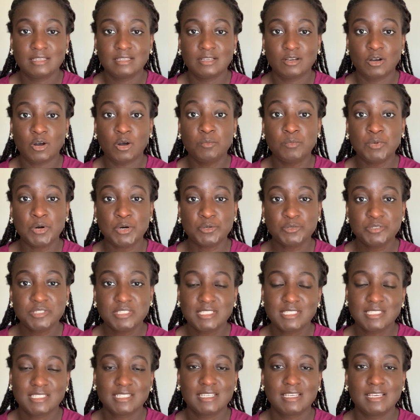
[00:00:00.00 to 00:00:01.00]

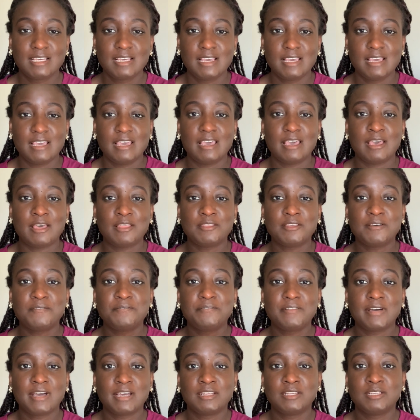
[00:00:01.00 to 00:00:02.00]
almost, and then
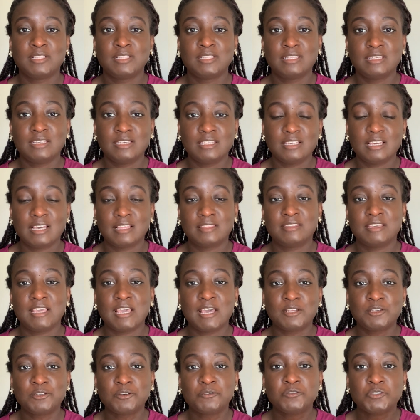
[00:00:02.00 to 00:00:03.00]
finally at the
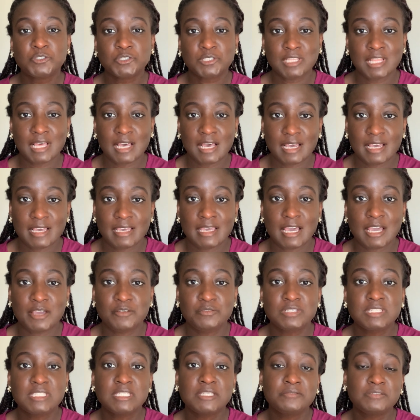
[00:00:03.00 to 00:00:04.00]
end of July I
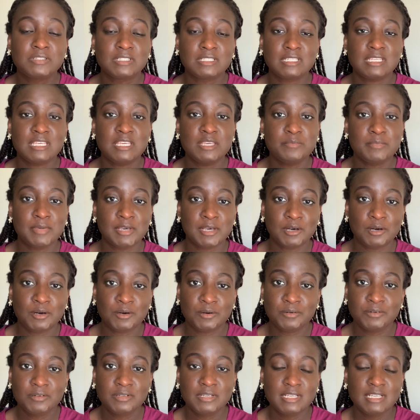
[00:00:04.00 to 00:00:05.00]
received an
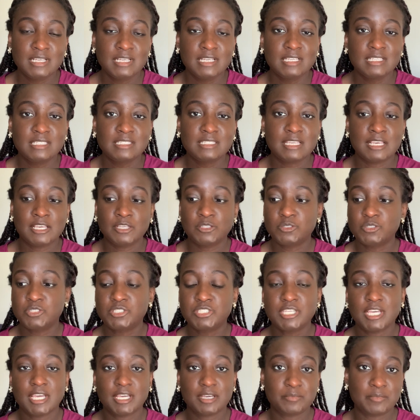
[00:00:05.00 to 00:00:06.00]
email saying to
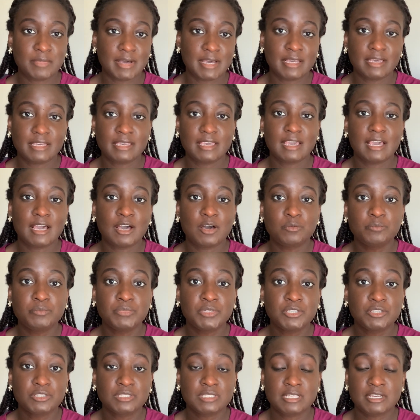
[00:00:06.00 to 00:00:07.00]
check my account
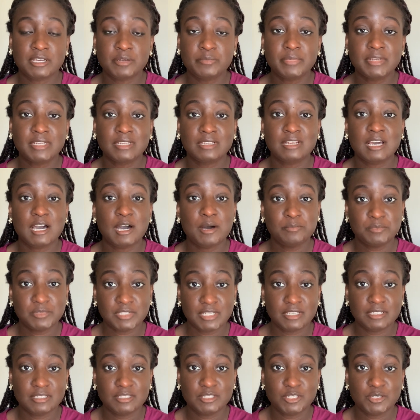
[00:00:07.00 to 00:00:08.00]
because there had been an
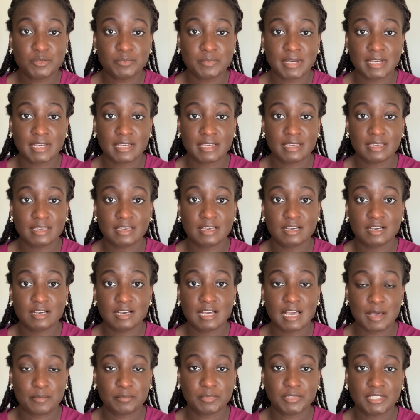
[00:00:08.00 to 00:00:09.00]
update to my
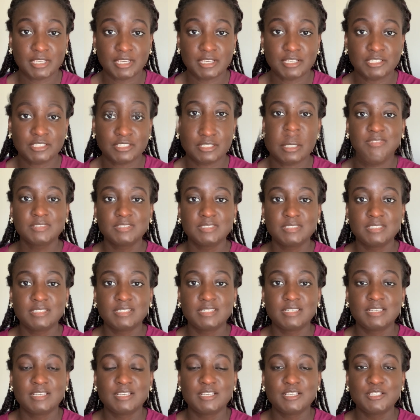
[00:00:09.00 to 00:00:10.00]
application.
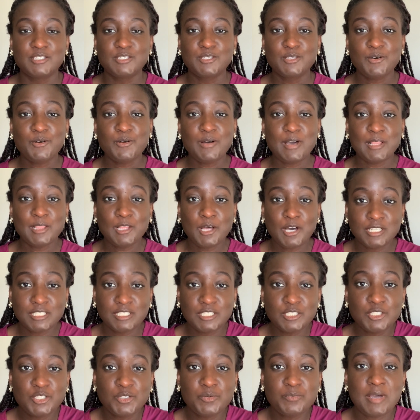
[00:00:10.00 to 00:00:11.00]
So I logged
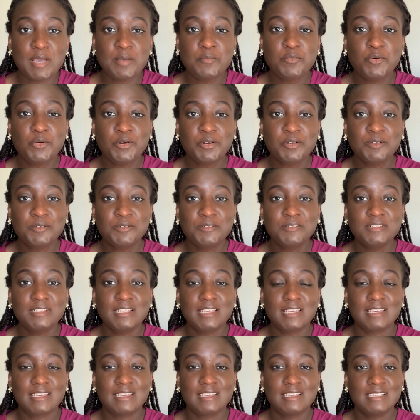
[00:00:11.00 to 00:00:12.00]
into my portal
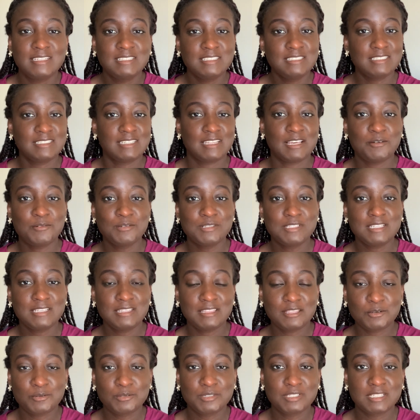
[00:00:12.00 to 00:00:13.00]
and that was
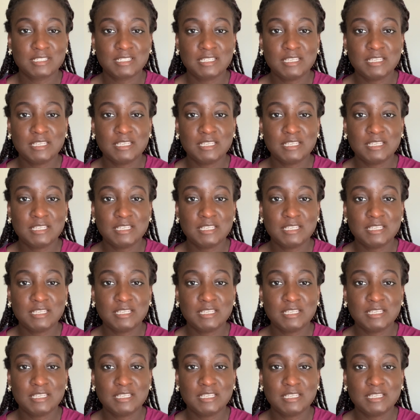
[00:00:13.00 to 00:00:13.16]
it. There was an